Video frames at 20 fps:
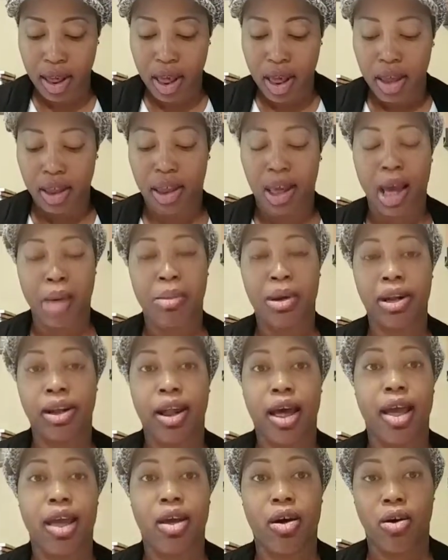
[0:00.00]

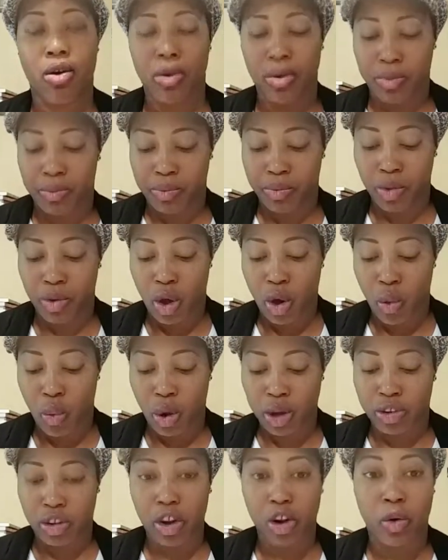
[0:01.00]
Gamaliel
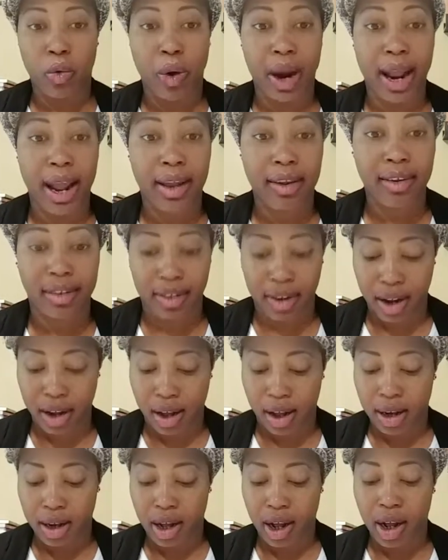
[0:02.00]
was the
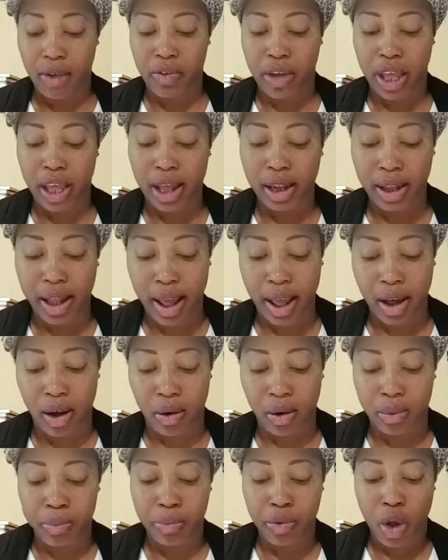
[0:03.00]
grandson of
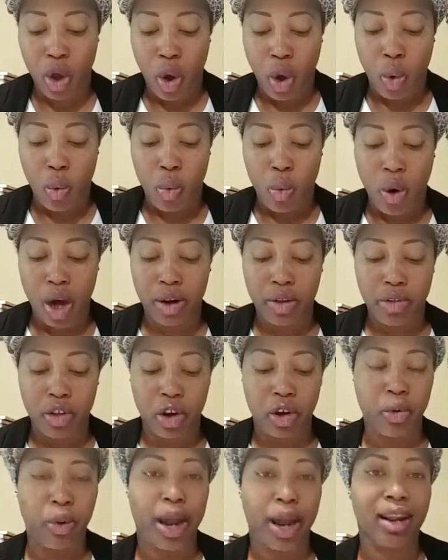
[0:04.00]
Hillel, one of the
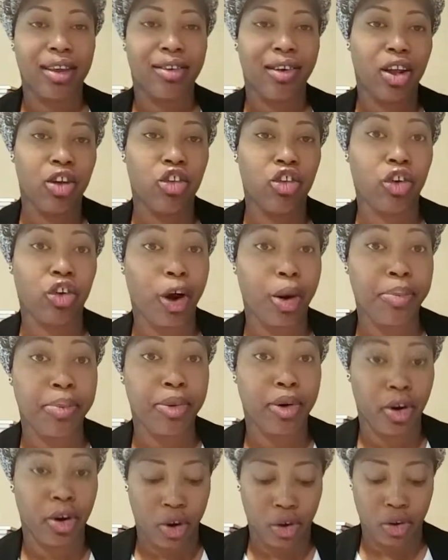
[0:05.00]
greatest
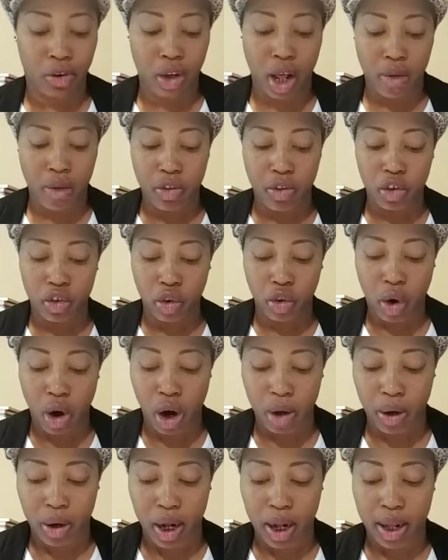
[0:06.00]
interpreters of the
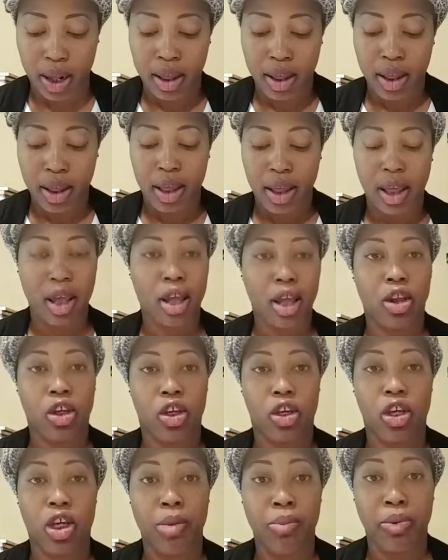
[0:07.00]
Torah in
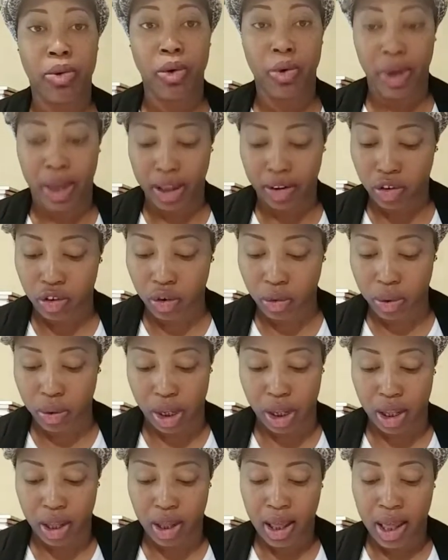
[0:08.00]
Hebrew
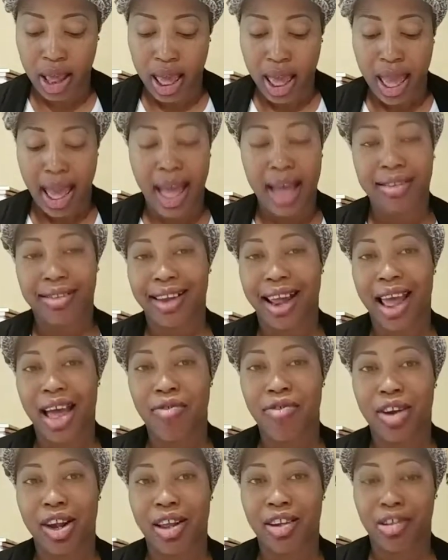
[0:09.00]
history, as
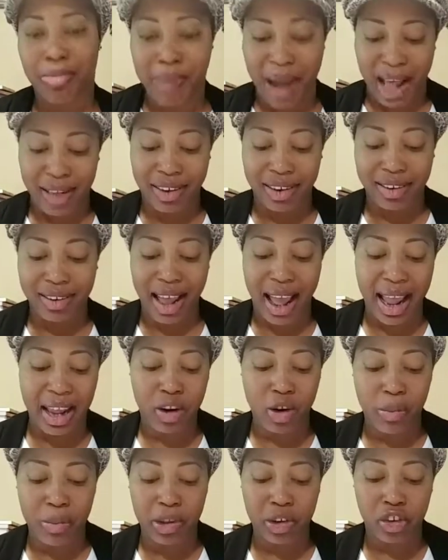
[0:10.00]
evidenced by the
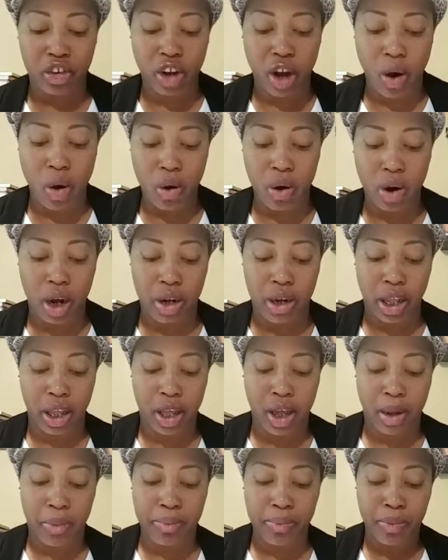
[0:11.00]
title bestowed on
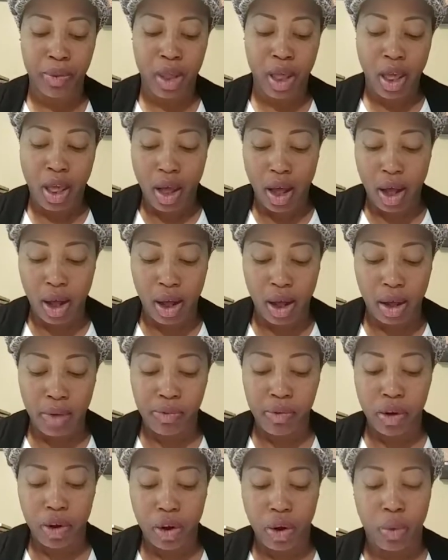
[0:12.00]
him
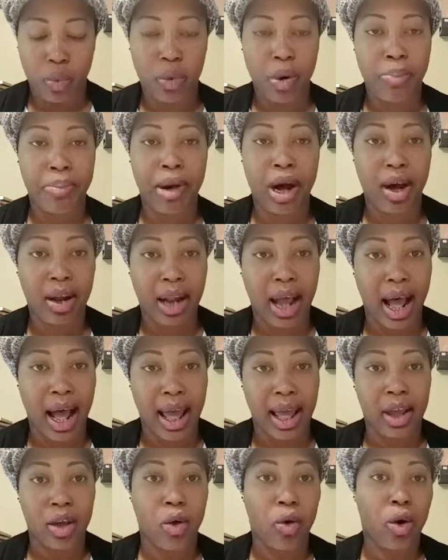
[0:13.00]
of
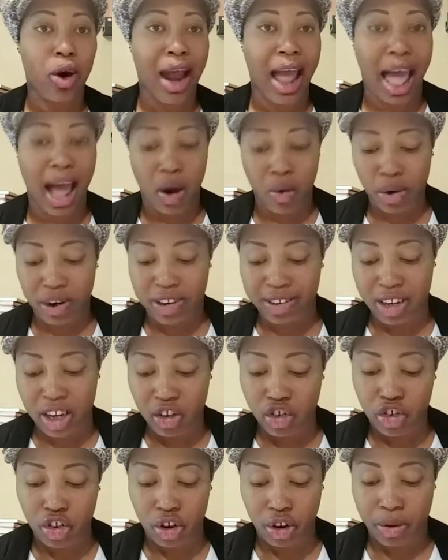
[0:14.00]
Rabboni, or our
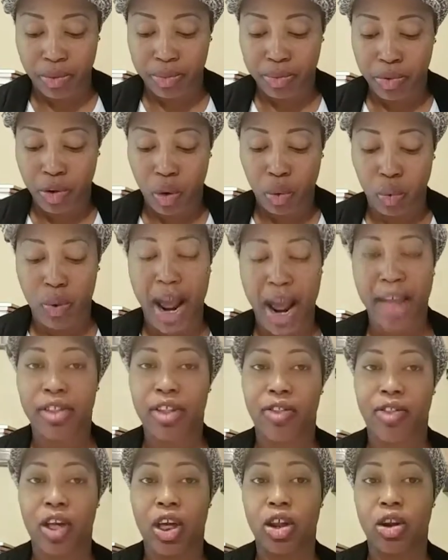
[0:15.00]
teacher,
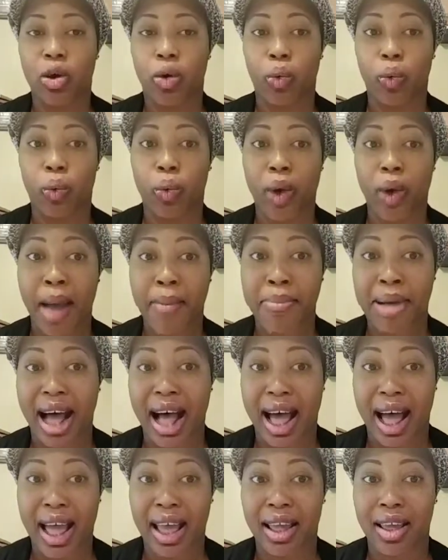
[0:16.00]
rather than
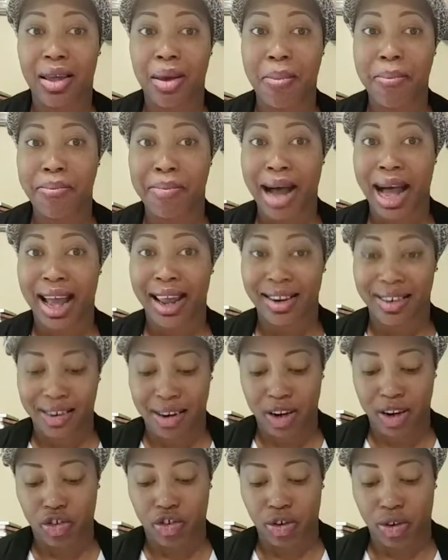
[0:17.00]
Rabbi, my
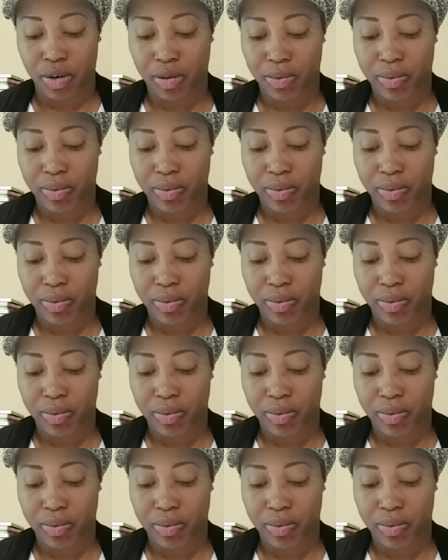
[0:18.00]
teacher.